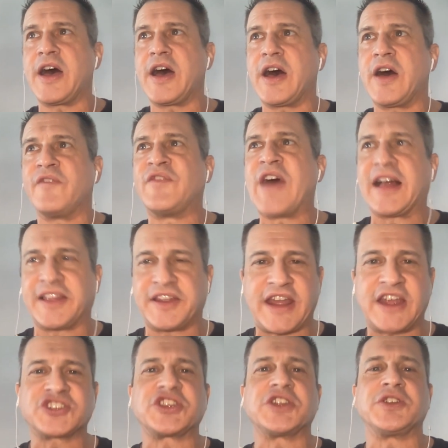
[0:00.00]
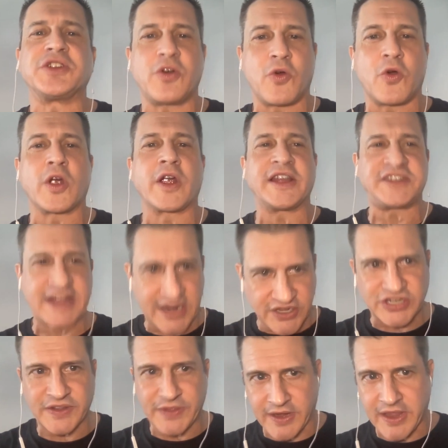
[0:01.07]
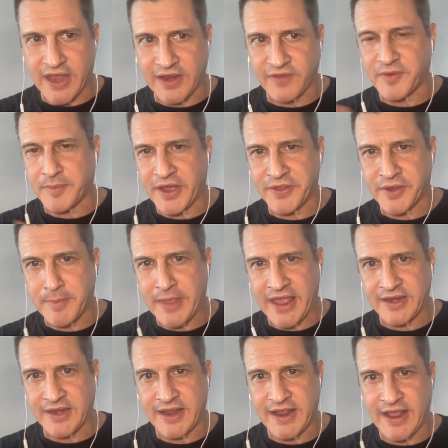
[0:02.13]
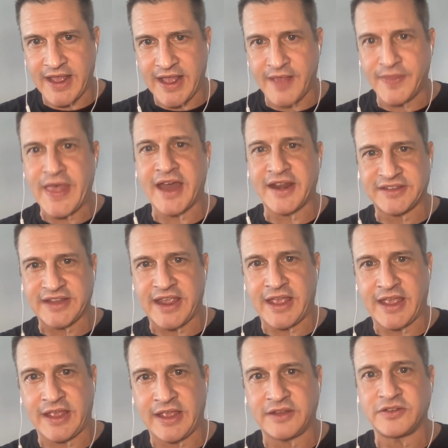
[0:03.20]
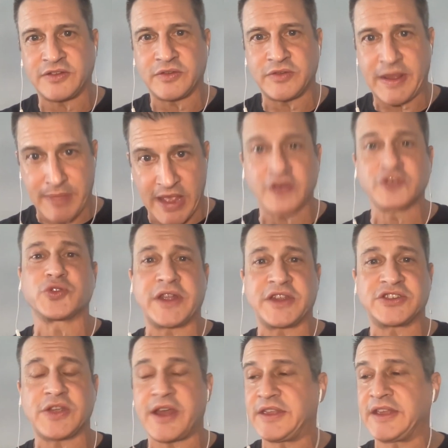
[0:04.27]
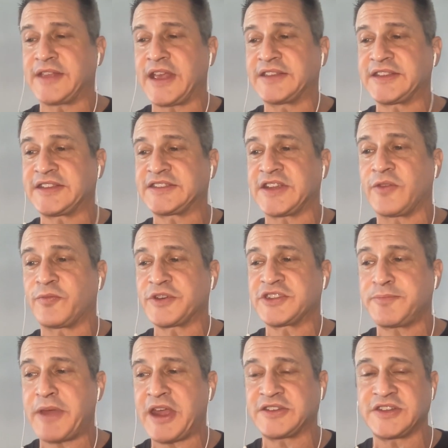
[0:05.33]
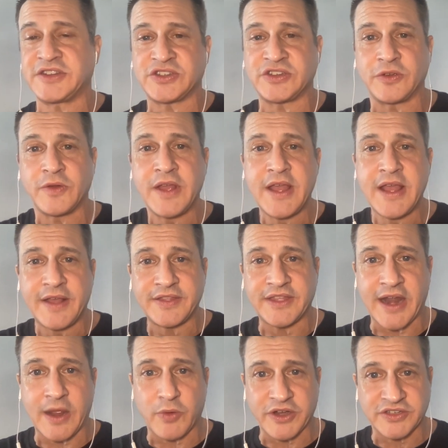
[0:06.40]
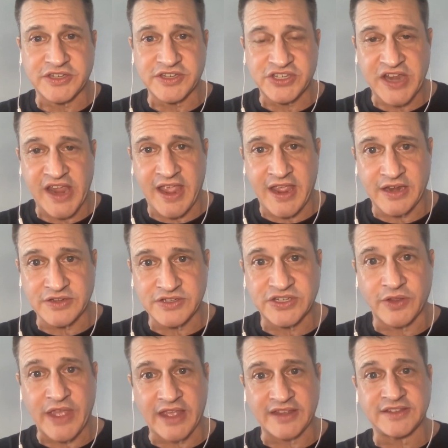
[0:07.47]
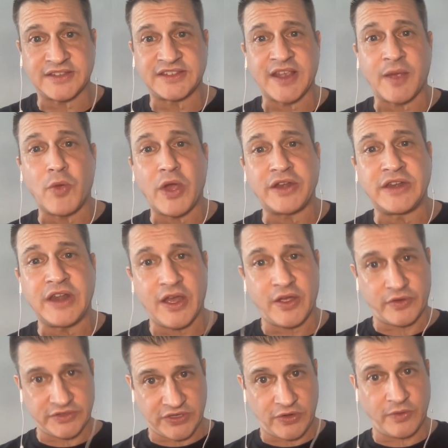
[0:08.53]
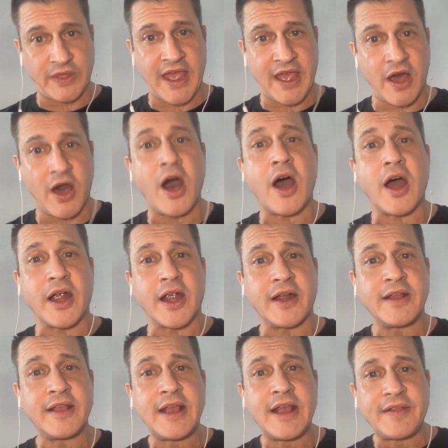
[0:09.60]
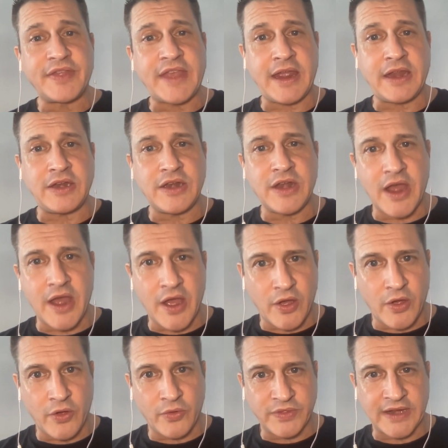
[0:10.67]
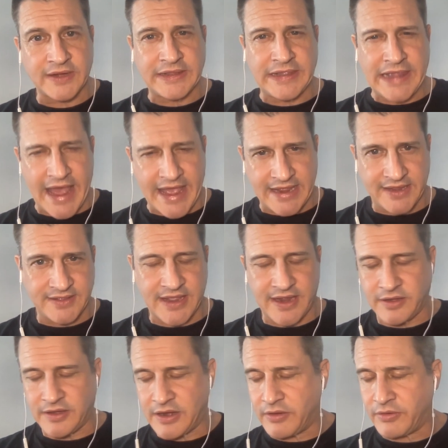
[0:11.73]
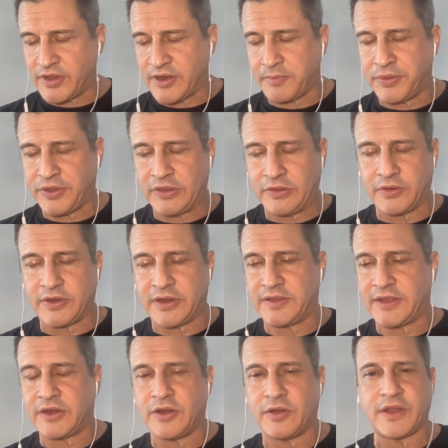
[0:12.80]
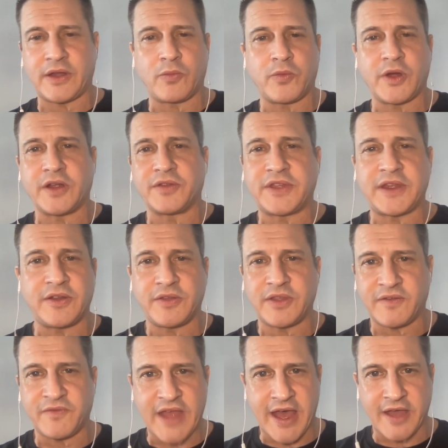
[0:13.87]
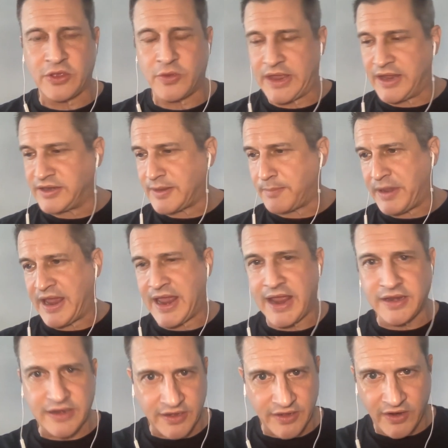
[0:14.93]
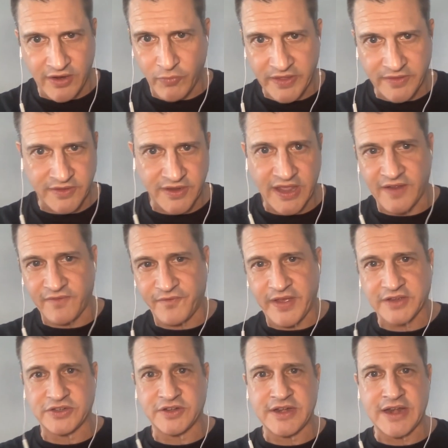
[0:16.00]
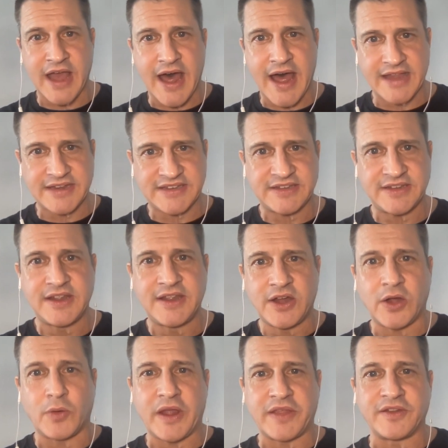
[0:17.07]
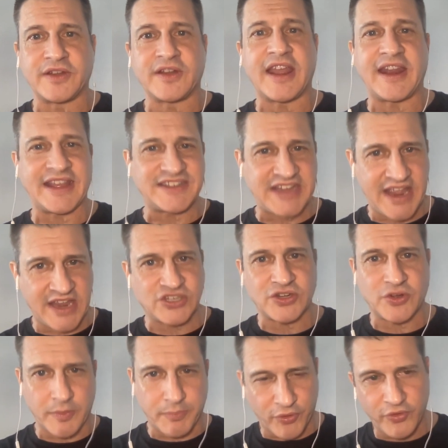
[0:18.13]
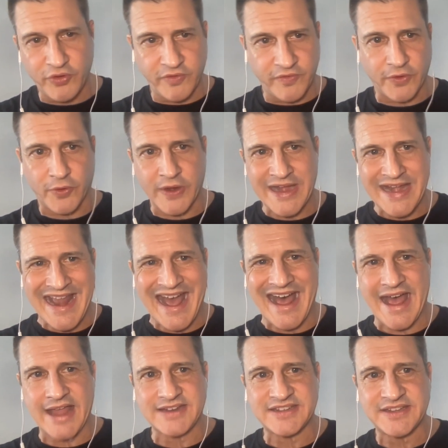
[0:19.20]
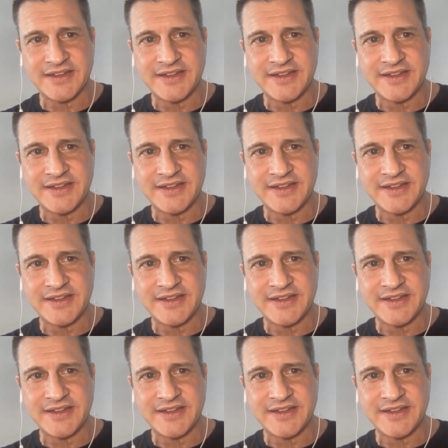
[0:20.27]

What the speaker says: validation or attention they're getting from other men. And that is a boundary issue. I think that's a self-respect issue that I work to change, so that someone knows who they are. They know their light. They know their beauty. They know their worth. They know their value, independent of whether they're getting fucked or not, or whether they're getting attention or approval or not.